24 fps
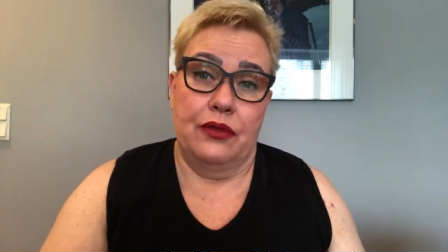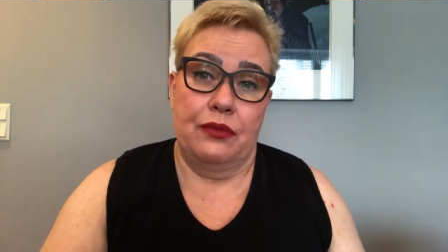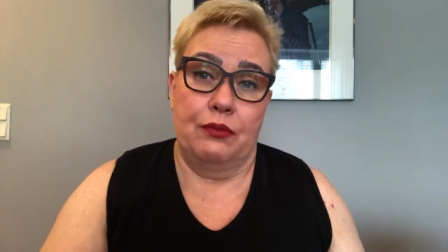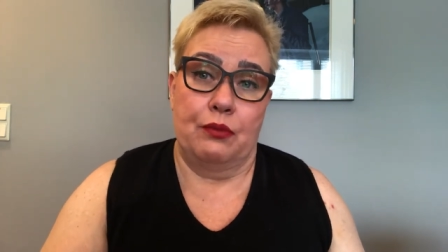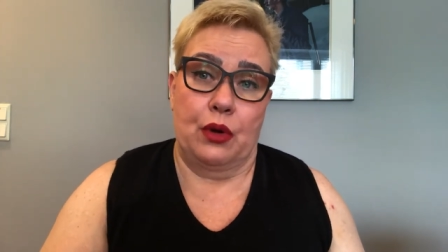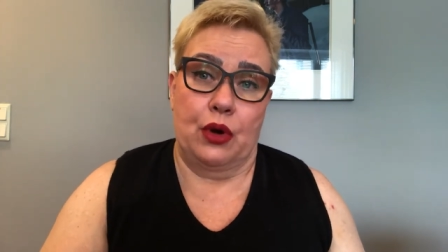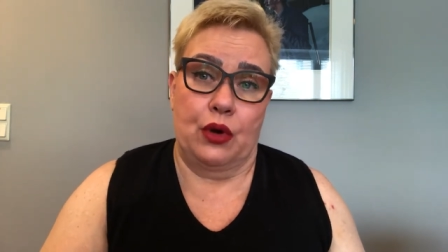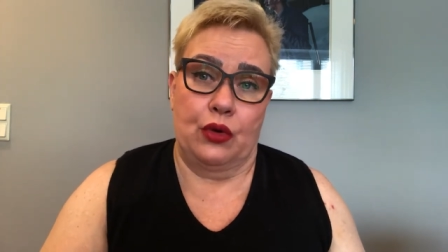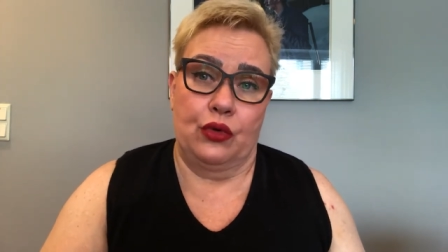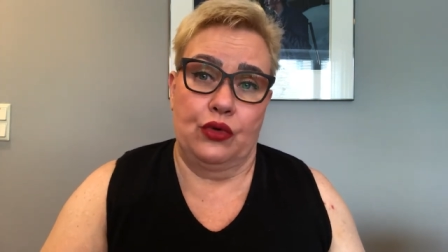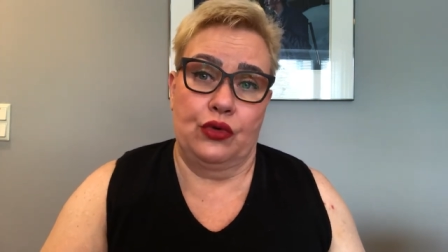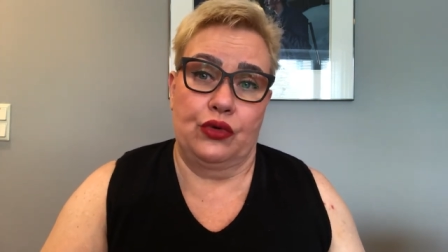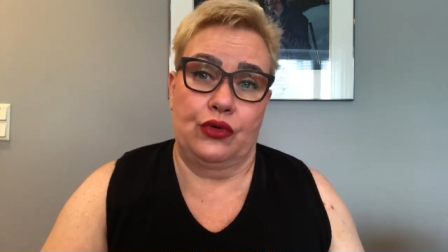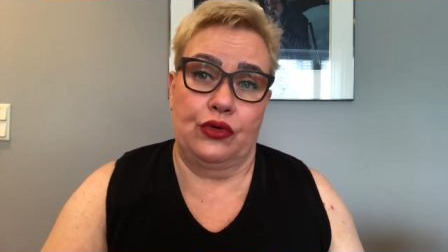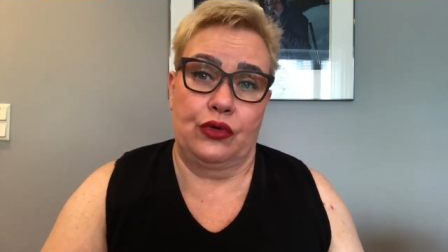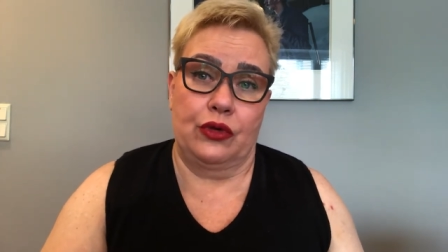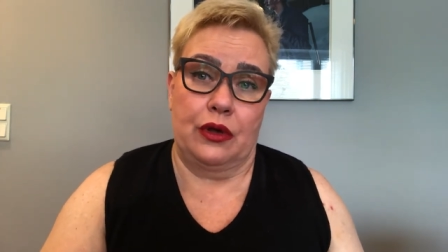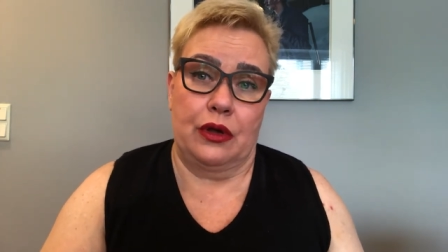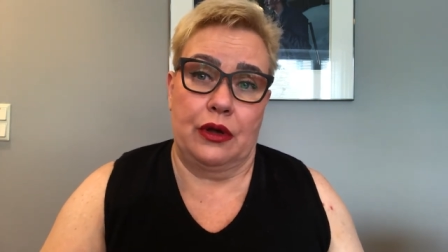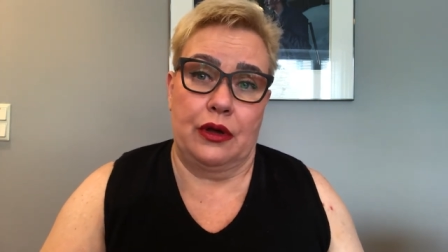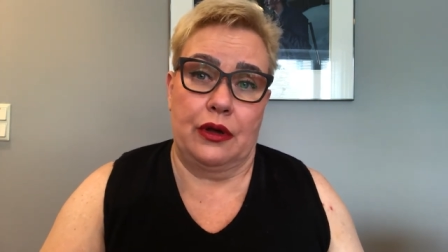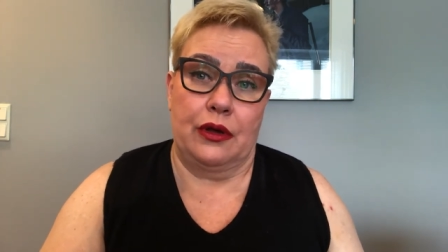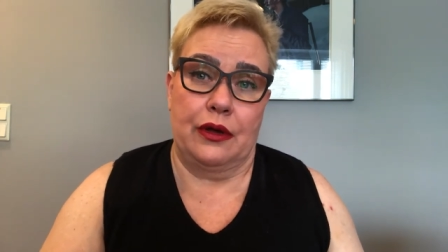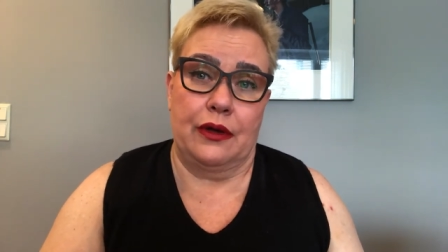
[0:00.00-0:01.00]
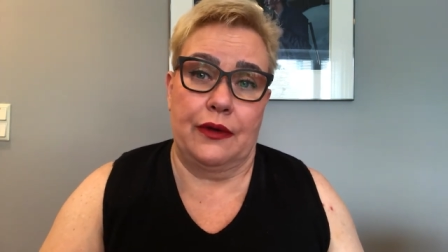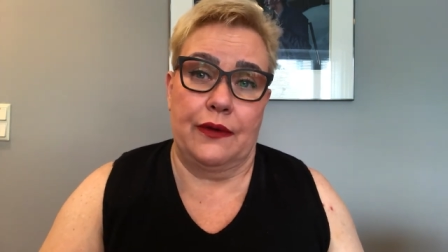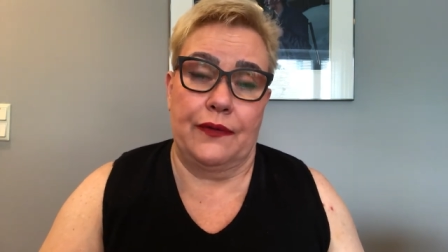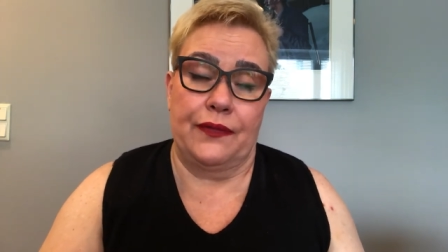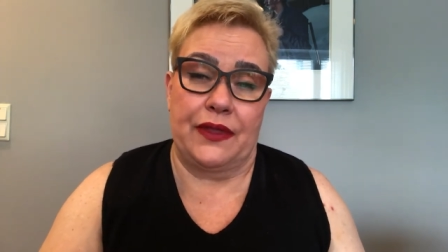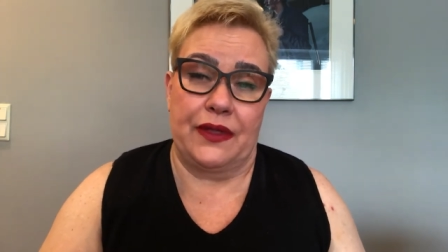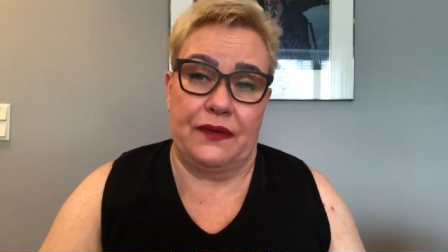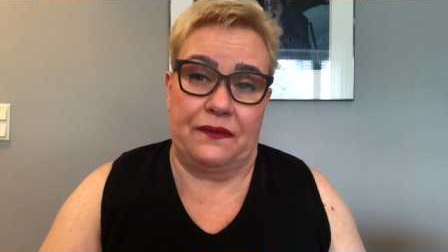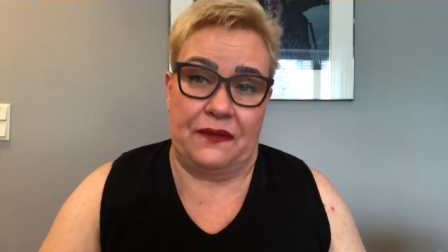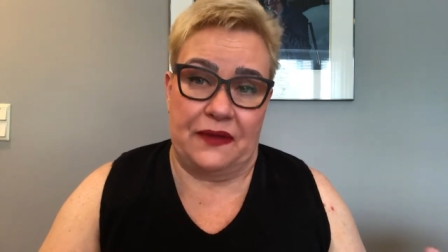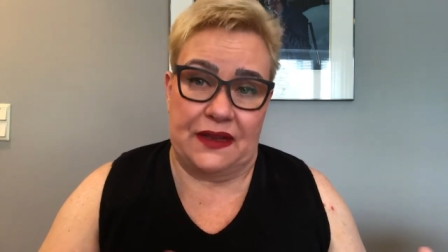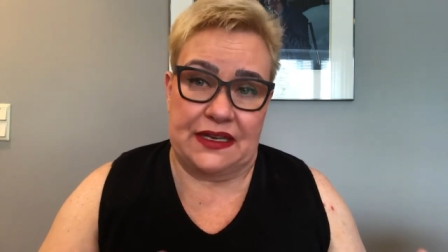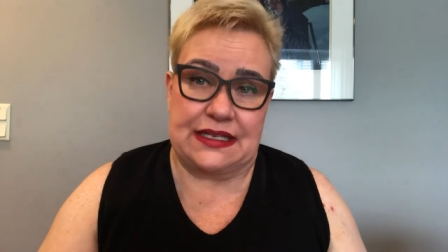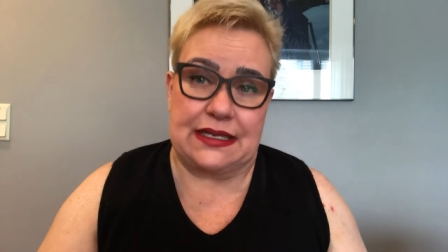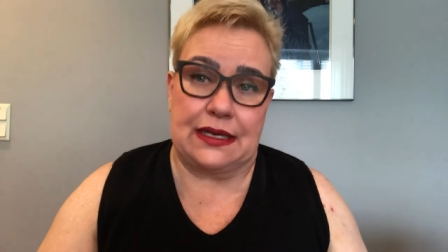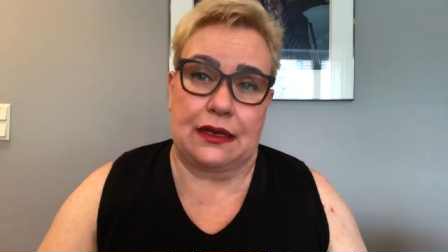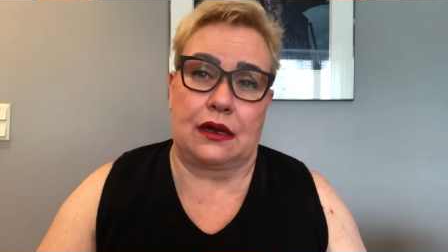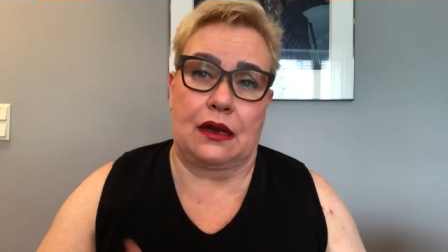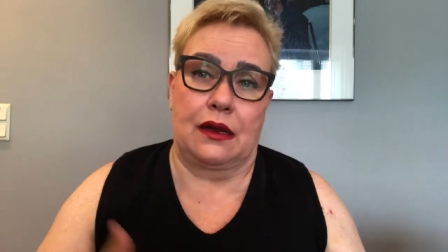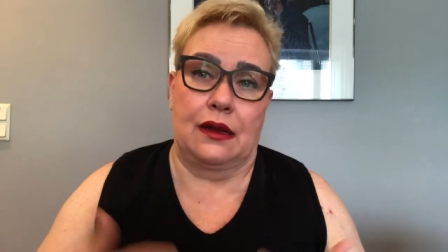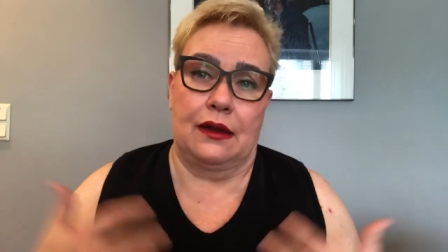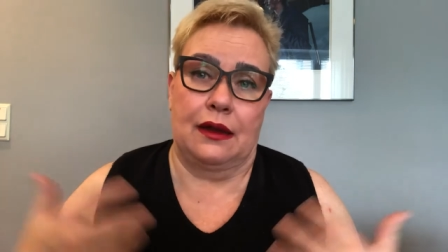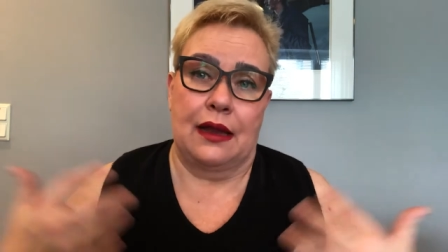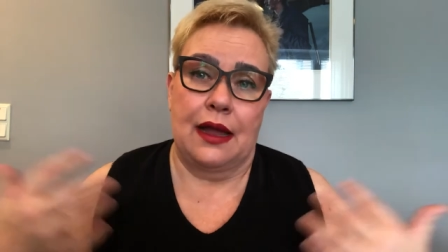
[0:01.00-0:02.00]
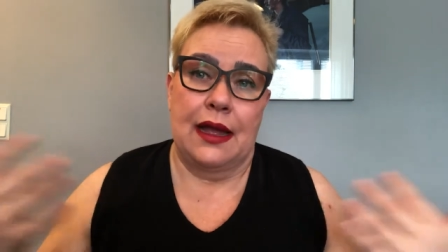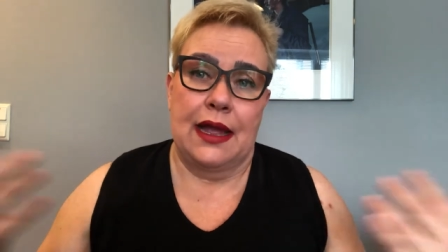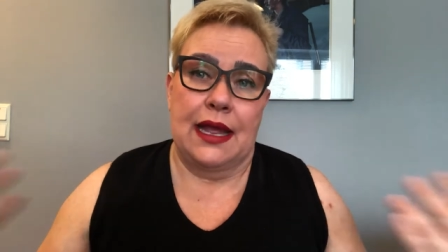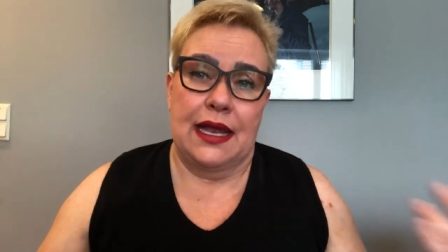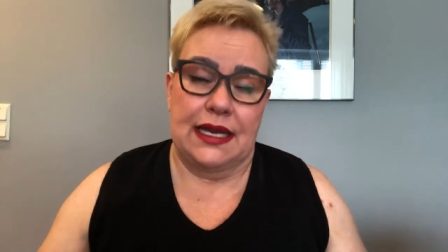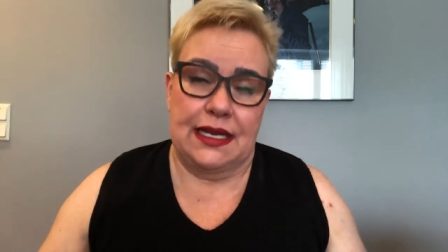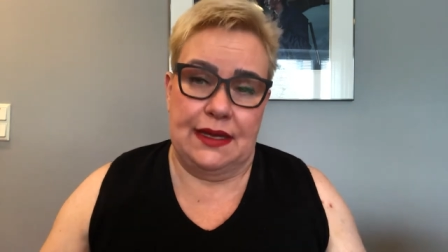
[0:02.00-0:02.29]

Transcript: both the physical